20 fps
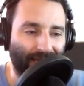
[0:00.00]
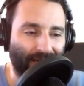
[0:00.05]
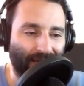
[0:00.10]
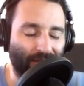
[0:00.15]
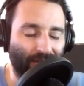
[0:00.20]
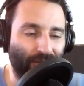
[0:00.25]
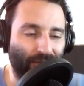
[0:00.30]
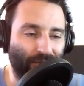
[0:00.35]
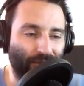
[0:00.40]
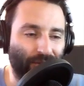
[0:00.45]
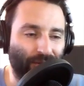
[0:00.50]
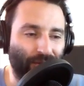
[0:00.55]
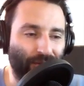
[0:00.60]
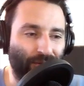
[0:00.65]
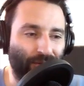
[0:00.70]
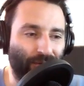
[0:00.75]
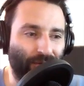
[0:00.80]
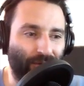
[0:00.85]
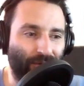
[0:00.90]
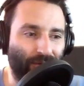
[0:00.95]

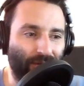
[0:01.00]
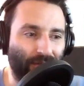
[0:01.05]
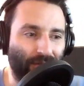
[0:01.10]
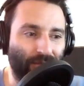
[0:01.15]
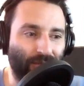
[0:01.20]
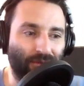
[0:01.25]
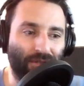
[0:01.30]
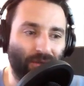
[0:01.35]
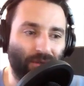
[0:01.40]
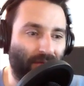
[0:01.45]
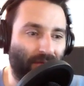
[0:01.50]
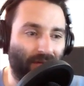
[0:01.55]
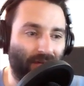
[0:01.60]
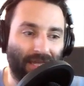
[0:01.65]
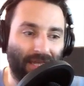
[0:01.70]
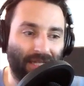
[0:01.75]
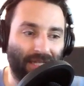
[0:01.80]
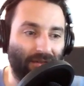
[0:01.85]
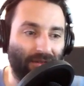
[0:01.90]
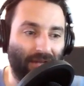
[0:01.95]
you do
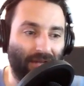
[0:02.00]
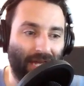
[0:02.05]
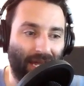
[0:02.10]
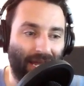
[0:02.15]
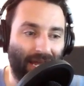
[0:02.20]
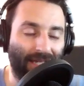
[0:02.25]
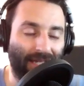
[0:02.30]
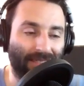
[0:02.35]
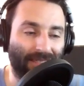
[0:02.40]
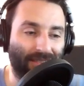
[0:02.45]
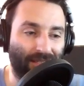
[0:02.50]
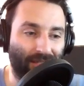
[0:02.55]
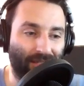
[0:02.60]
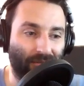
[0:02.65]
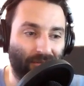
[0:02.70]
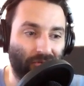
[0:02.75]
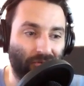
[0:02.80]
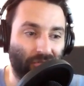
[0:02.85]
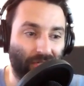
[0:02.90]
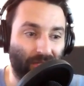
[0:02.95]
everything you can
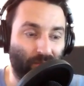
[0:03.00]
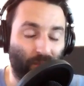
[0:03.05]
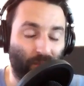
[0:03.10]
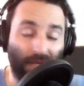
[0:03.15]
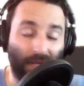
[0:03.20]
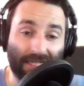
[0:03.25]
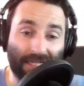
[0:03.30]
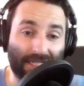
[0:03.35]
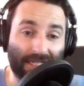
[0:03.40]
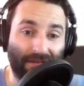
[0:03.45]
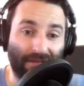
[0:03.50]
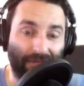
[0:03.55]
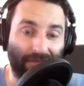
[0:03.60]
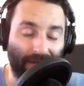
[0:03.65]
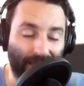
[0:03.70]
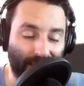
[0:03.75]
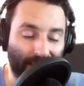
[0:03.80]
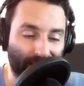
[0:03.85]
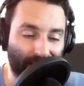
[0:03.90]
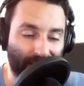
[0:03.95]
to just play
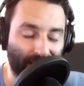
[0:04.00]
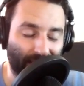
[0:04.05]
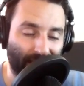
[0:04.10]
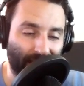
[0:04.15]
defense.